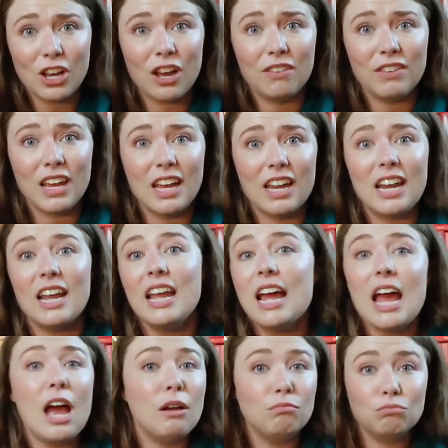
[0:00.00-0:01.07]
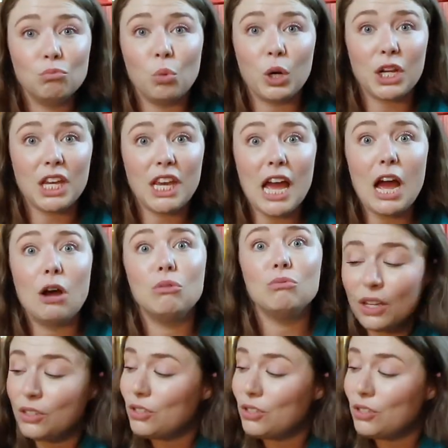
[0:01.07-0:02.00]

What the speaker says: of it working out.